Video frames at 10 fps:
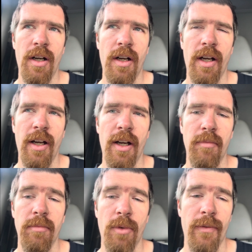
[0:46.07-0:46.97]

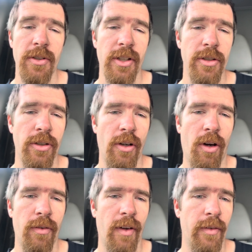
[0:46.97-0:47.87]
Obviously I shut it
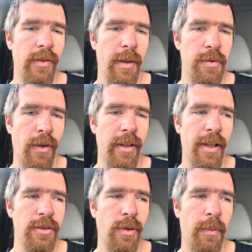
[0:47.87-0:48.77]
off, thankfully I was right
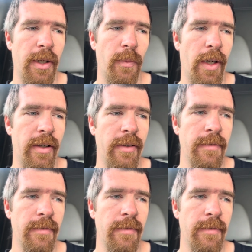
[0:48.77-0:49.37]
next to it when it went.